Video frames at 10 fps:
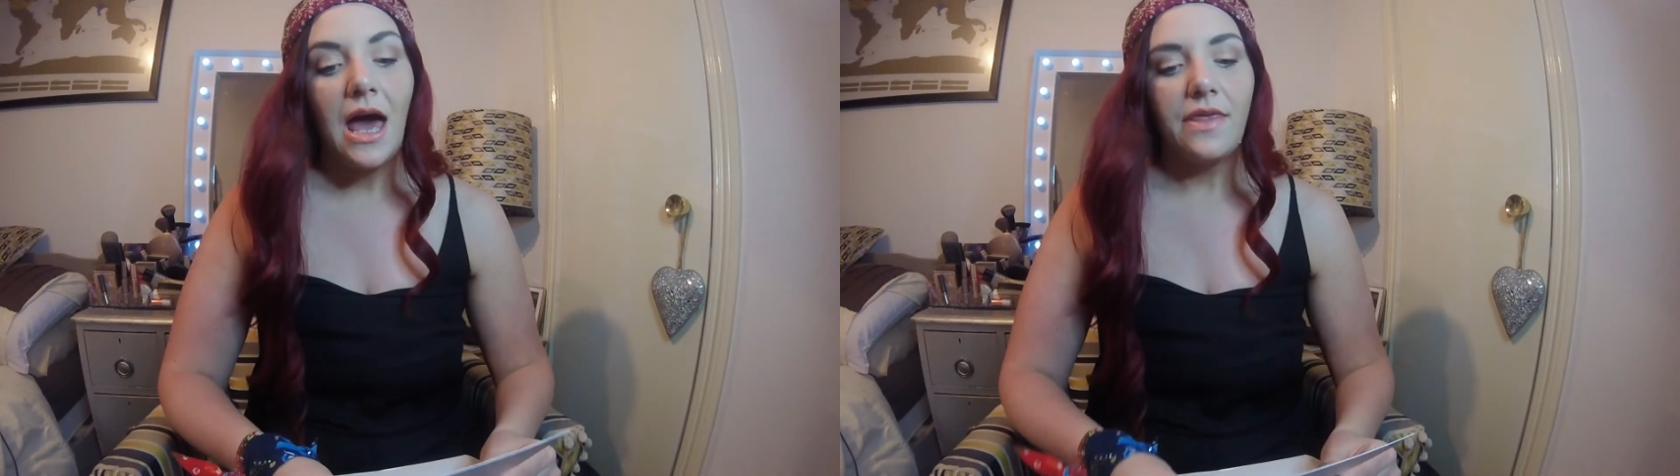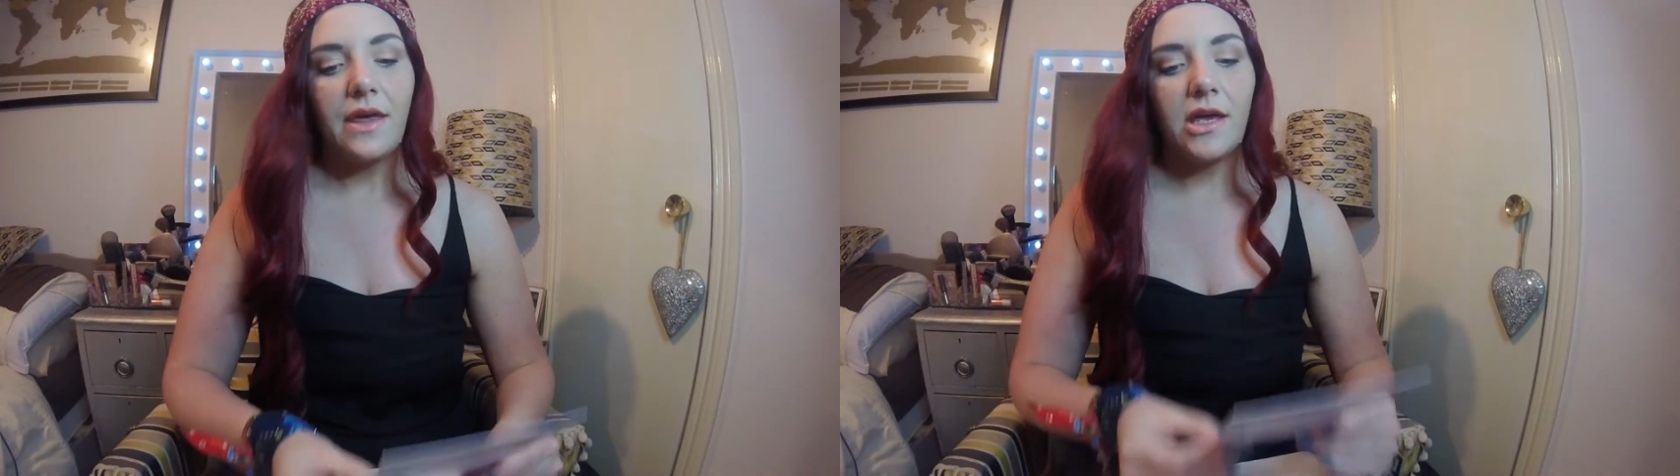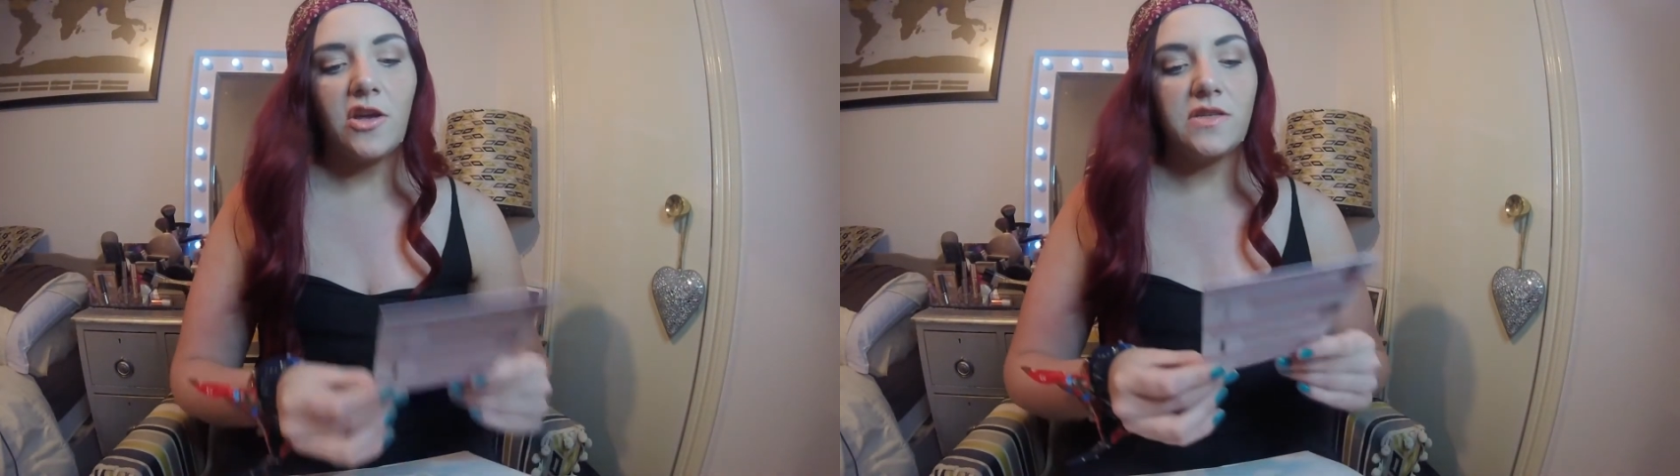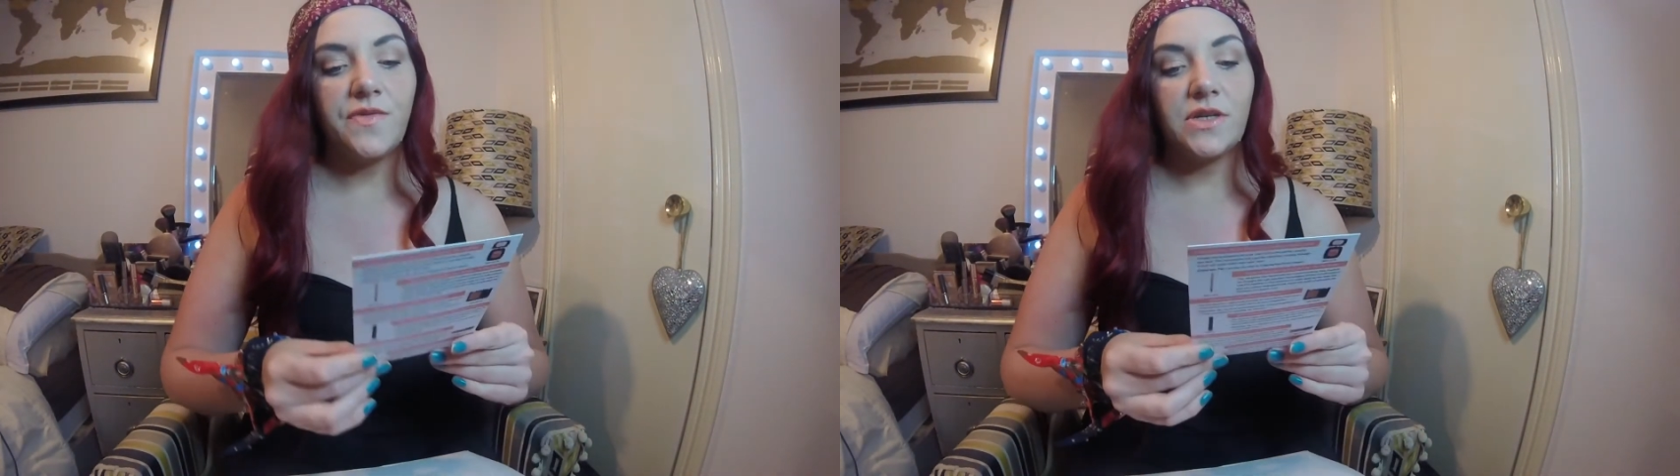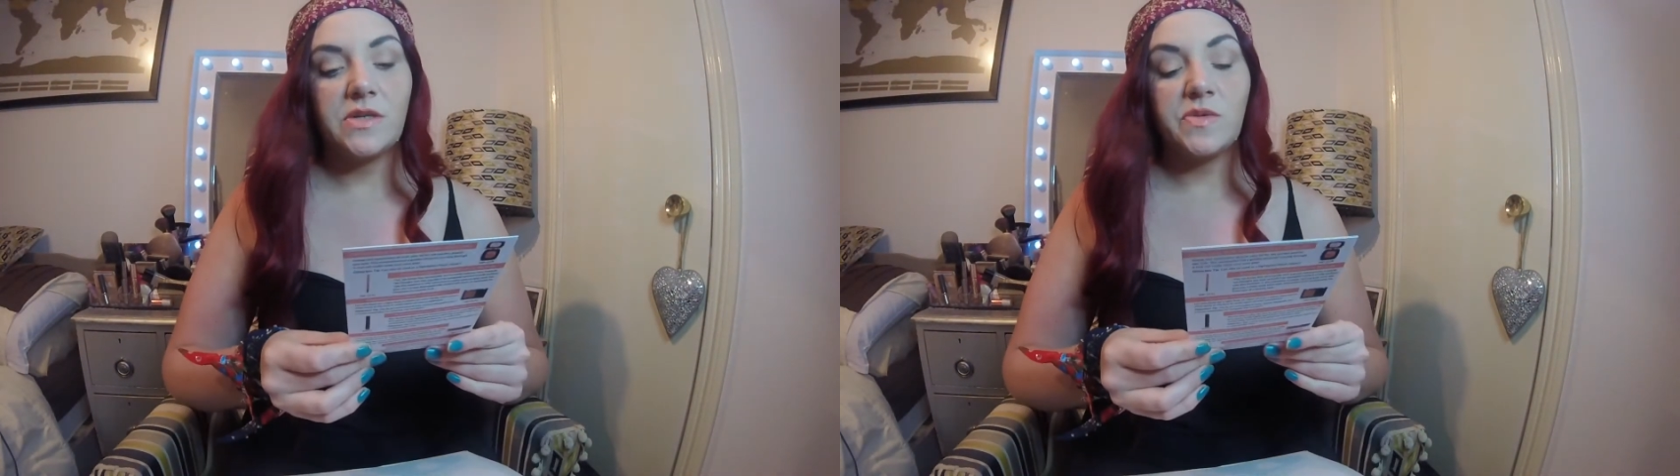Thank you
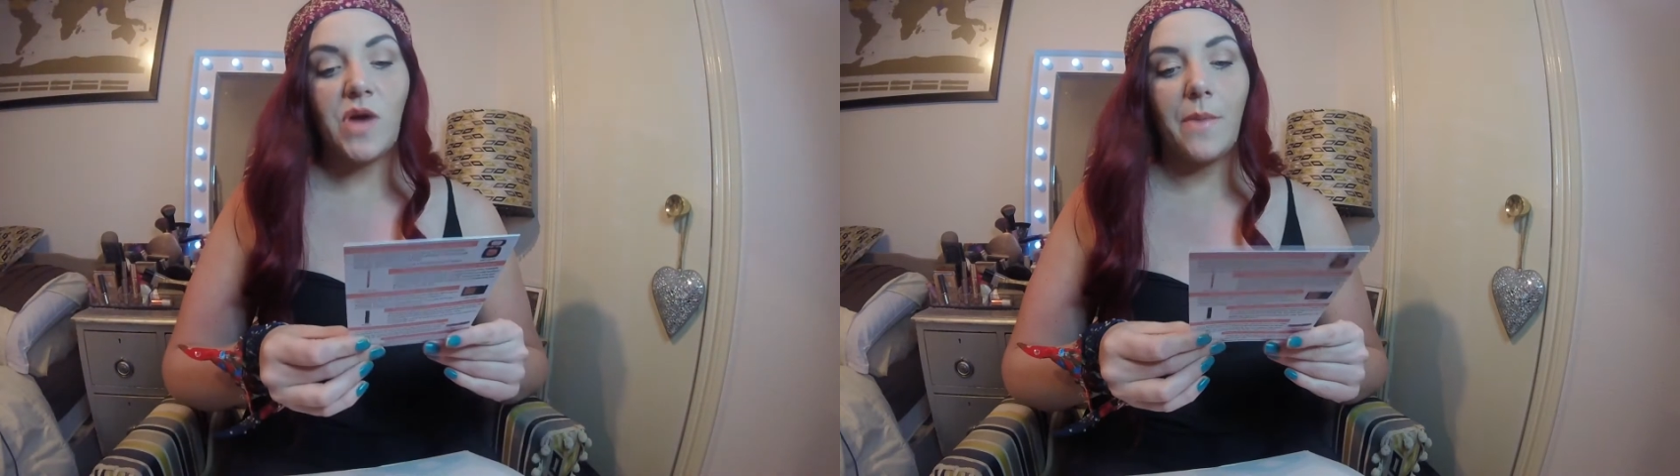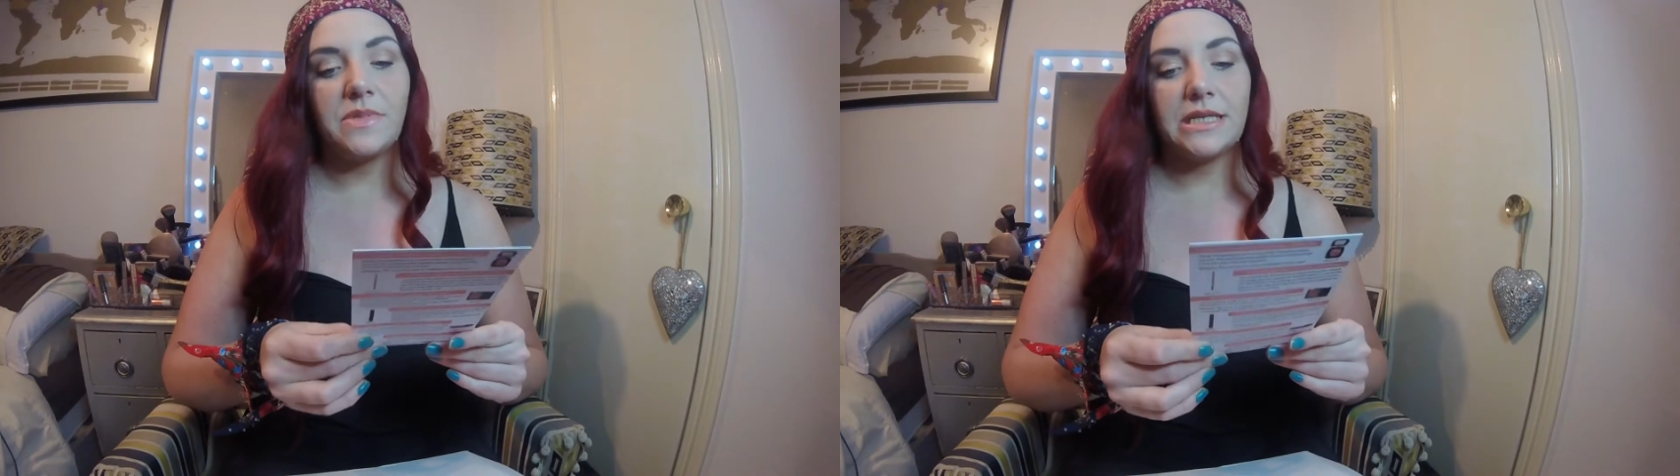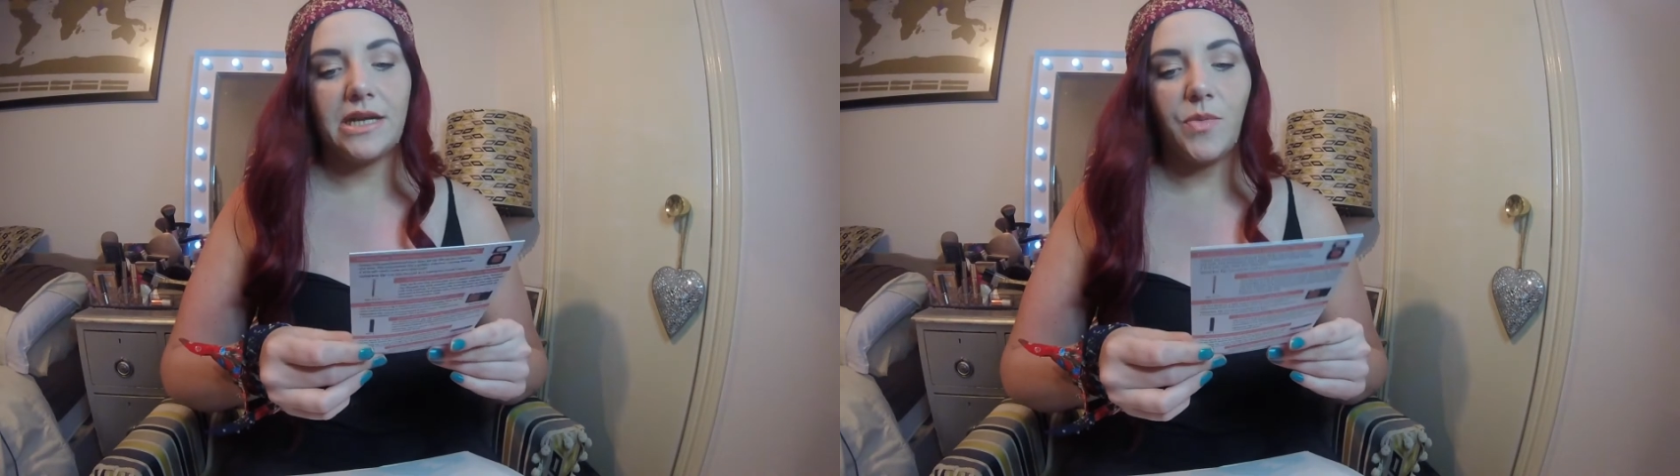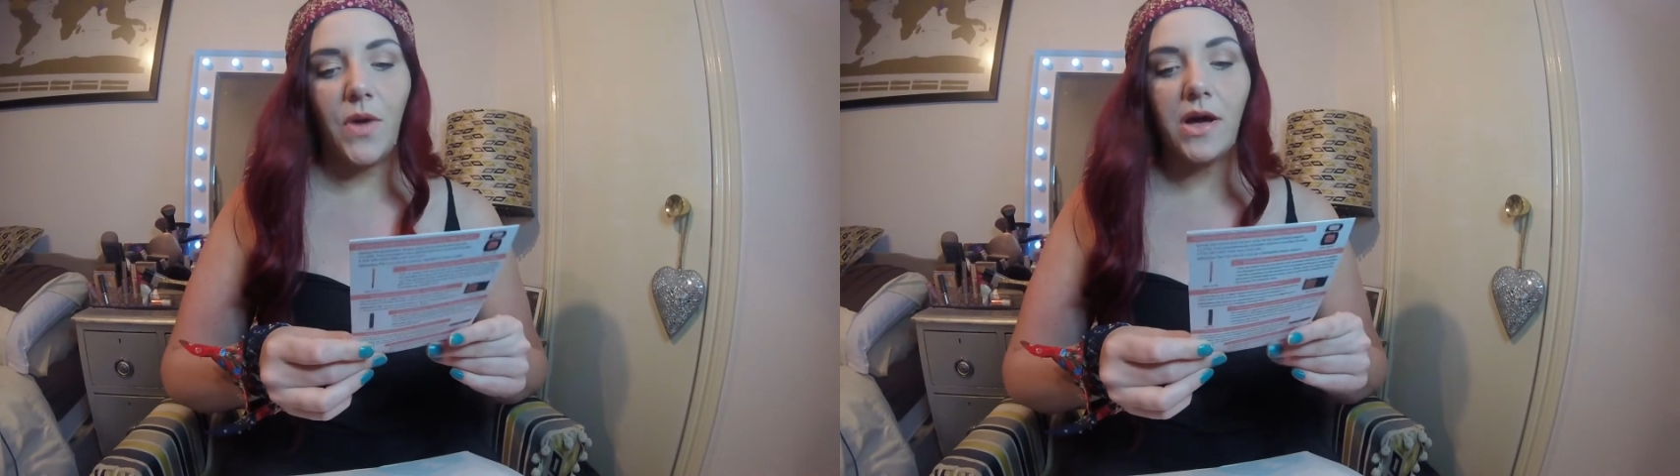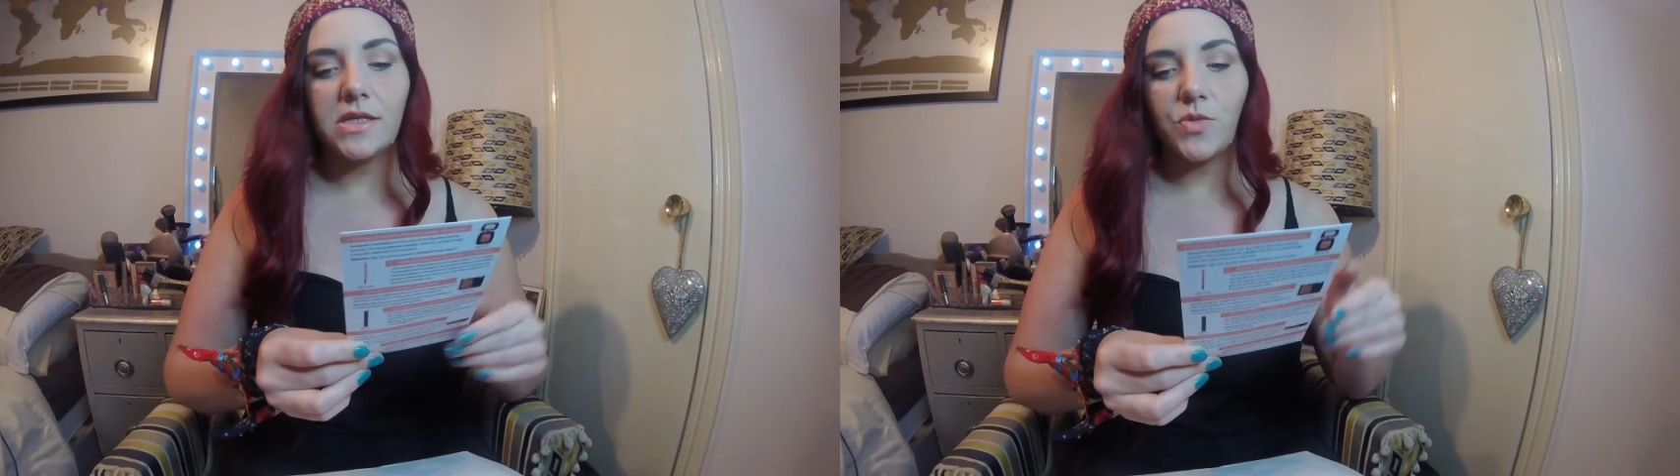for subscribing to
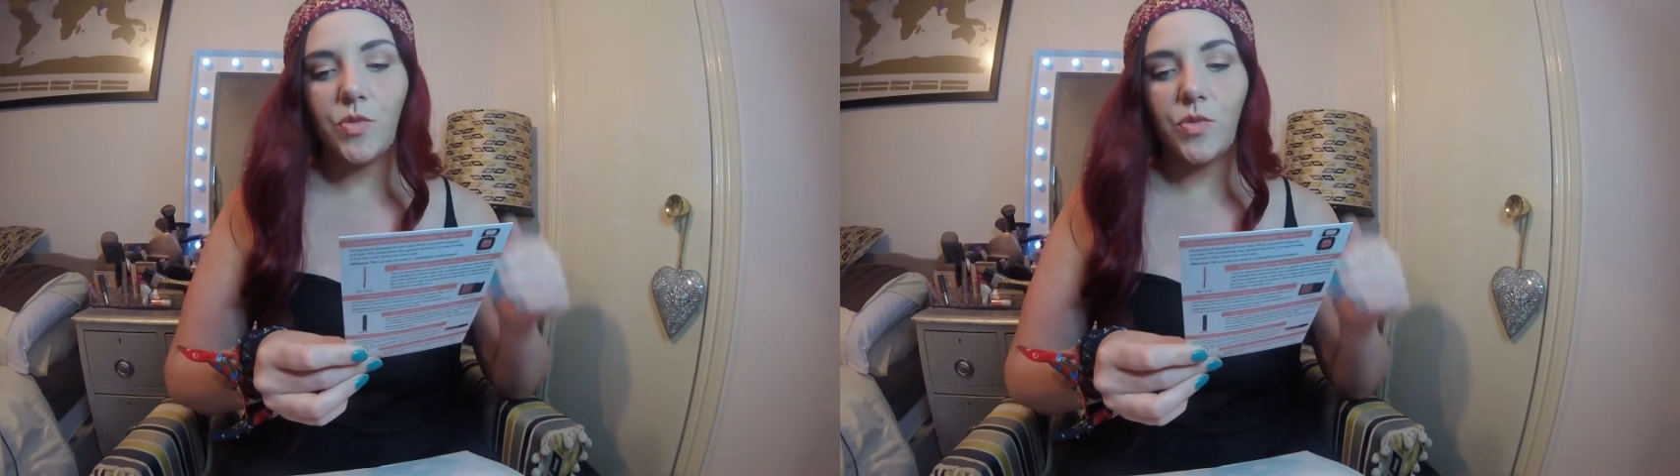Glitterbox.